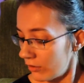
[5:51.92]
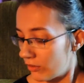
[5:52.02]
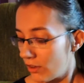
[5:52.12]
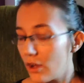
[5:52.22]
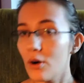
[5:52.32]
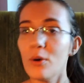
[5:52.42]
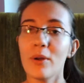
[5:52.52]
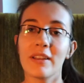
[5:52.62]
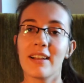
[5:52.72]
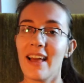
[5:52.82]

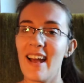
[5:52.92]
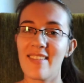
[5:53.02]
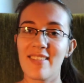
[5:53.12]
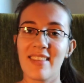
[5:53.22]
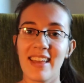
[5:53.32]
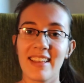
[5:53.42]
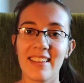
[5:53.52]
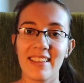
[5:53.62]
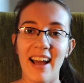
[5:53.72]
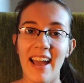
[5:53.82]
So the last thing
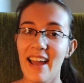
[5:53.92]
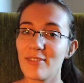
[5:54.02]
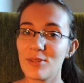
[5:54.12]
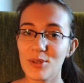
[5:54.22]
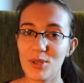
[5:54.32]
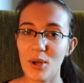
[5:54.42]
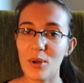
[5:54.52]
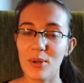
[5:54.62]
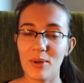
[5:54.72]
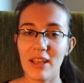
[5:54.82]
that I have to
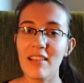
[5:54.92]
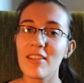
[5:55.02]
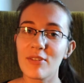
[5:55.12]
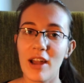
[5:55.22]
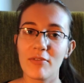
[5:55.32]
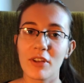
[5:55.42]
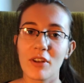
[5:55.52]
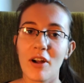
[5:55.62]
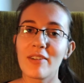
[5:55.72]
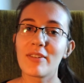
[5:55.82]
show you is a graphic
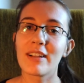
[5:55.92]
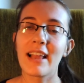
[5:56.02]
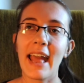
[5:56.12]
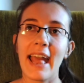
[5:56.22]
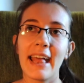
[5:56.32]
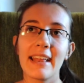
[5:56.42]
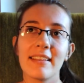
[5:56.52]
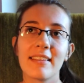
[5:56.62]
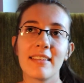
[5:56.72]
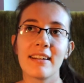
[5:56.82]
novel,
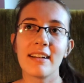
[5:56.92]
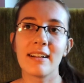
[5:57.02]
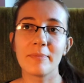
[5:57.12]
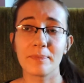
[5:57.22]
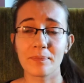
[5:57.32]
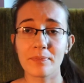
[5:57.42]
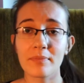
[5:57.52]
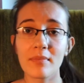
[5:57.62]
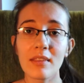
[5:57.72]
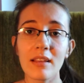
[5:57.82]
and the
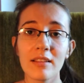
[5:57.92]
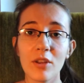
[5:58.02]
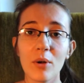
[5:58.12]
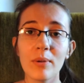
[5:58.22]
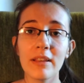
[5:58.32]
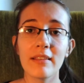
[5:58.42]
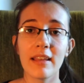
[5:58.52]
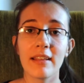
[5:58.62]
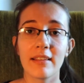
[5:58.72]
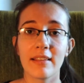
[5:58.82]
only
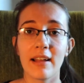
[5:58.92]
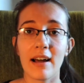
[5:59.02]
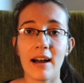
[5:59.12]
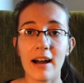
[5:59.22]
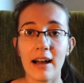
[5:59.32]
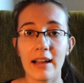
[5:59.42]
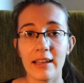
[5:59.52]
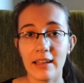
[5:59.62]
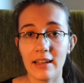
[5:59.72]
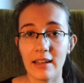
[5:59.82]
thing that
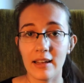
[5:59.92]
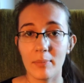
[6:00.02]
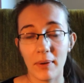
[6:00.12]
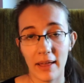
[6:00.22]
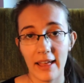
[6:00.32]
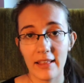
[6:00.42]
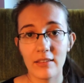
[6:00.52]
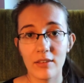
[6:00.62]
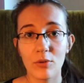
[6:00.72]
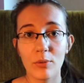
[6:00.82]
I
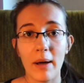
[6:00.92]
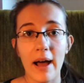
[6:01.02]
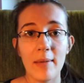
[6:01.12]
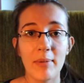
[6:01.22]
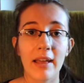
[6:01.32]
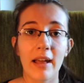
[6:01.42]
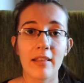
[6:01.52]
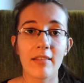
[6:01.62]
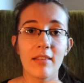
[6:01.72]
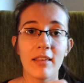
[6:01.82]
planned to buy,
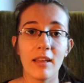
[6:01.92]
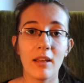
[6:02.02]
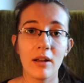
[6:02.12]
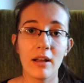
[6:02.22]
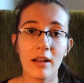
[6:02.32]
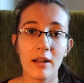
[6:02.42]
because the